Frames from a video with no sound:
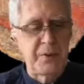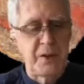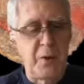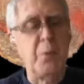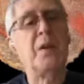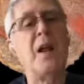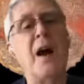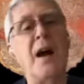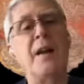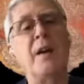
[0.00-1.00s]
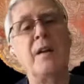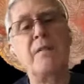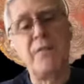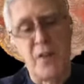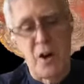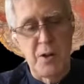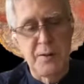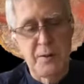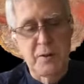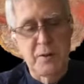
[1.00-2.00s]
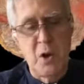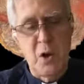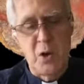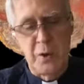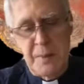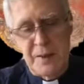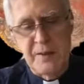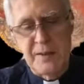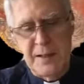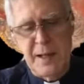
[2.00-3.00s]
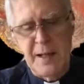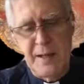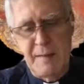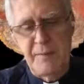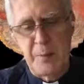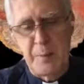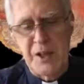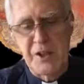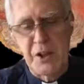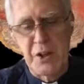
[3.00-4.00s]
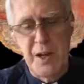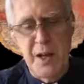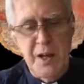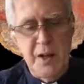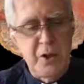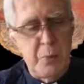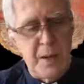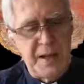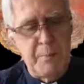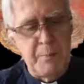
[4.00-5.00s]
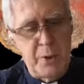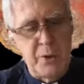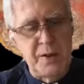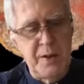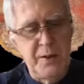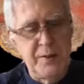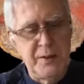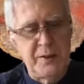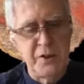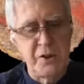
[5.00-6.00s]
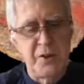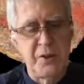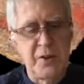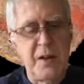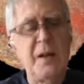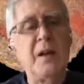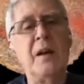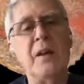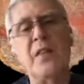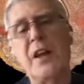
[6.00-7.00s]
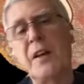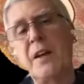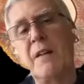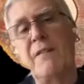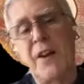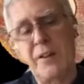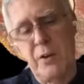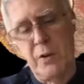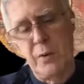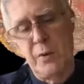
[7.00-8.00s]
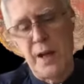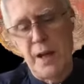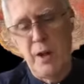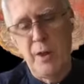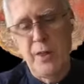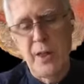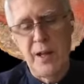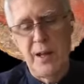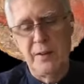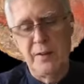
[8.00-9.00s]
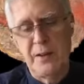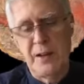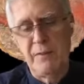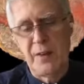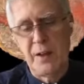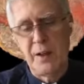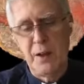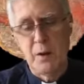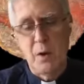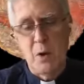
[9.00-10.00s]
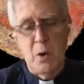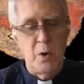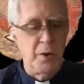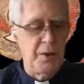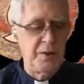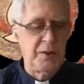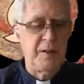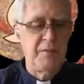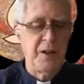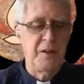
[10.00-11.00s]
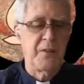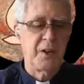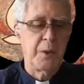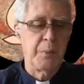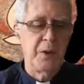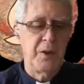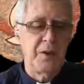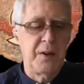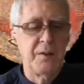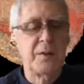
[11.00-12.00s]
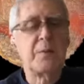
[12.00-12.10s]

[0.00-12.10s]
start relying on false or misleading information to make important decisions that could affect their own health and safety or the safety of our communities.